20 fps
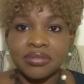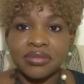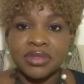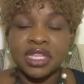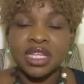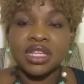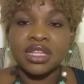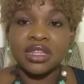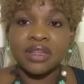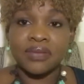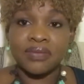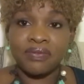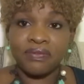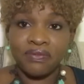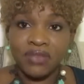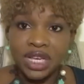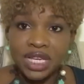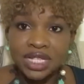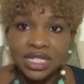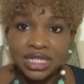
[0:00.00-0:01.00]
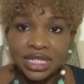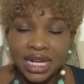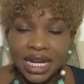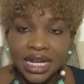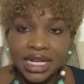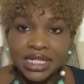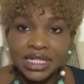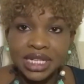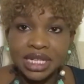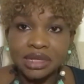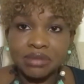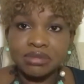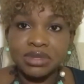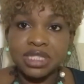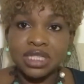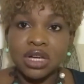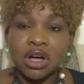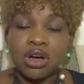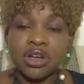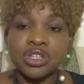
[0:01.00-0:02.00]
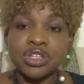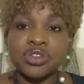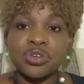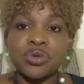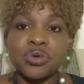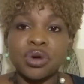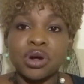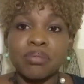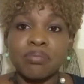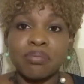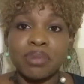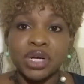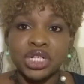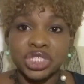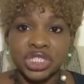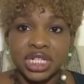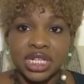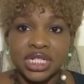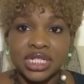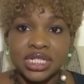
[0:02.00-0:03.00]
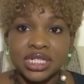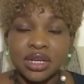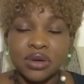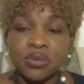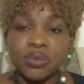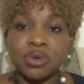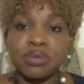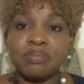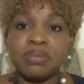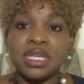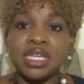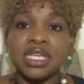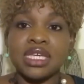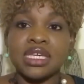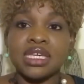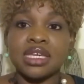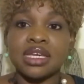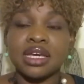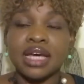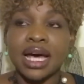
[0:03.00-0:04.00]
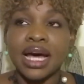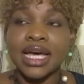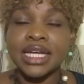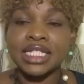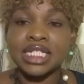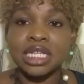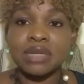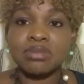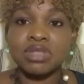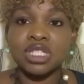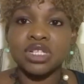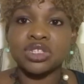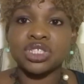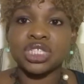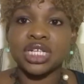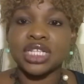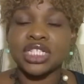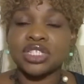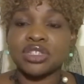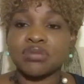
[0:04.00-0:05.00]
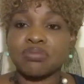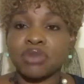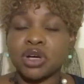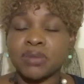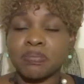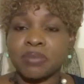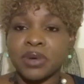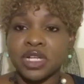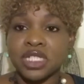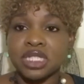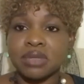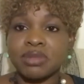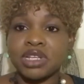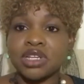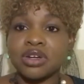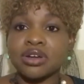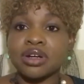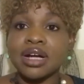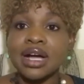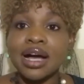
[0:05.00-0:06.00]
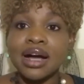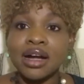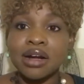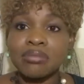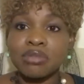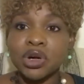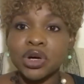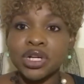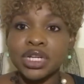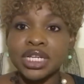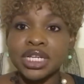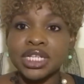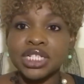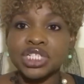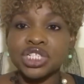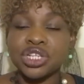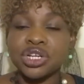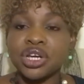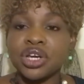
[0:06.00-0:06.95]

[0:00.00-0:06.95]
The fixed items on your budget would be items such as possibly your car mortgage,